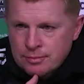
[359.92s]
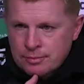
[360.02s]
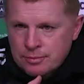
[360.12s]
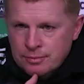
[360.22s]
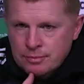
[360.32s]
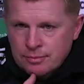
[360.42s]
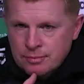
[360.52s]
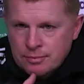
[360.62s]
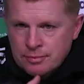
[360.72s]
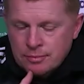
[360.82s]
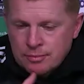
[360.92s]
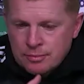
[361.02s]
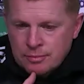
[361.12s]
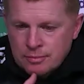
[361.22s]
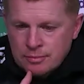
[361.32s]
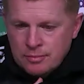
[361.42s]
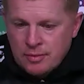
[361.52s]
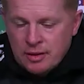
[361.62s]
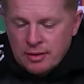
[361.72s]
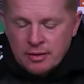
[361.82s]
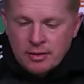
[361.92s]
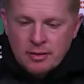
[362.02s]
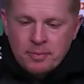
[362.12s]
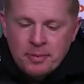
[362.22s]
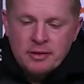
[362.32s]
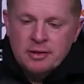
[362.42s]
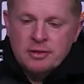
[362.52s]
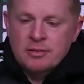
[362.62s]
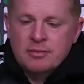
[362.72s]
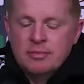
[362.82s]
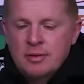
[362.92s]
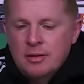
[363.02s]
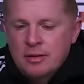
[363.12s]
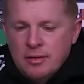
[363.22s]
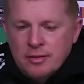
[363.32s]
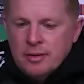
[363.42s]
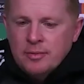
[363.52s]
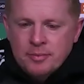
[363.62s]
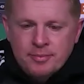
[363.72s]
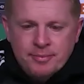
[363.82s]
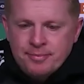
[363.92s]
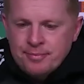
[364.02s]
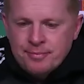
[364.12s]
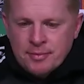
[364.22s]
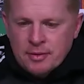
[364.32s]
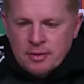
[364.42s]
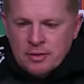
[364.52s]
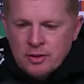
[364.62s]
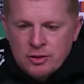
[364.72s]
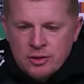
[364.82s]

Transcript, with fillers: ahead this week? Well, the, the players, you know, are, are used